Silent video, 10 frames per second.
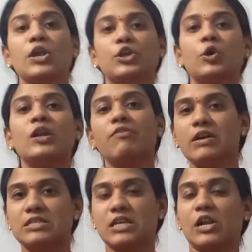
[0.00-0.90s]

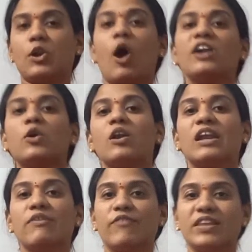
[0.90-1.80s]
universal, not
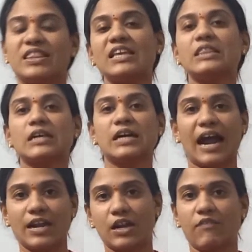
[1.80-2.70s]
only within the country,